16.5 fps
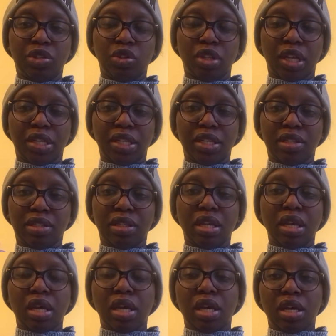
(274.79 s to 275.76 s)
so that
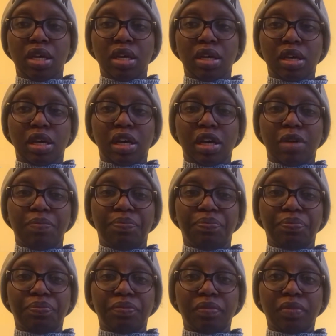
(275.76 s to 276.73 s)
um,